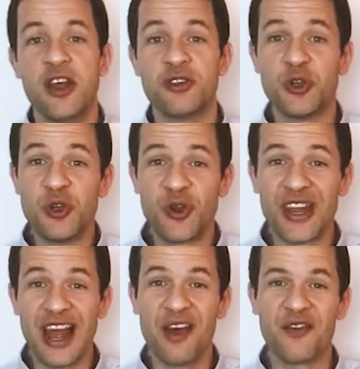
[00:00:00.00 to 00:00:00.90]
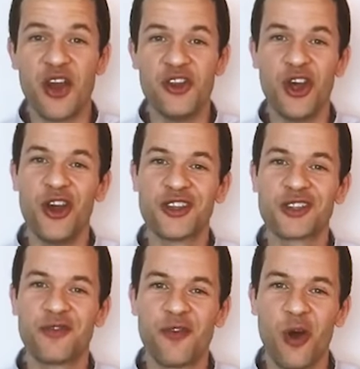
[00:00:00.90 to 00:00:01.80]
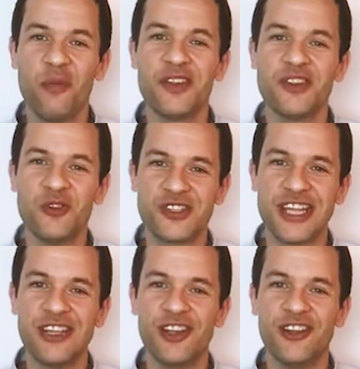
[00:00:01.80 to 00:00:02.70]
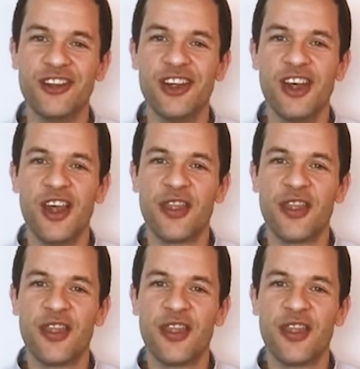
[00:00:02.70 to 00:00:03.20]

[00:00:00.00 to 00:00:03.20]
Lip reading: So you could have a nurse from New Zealand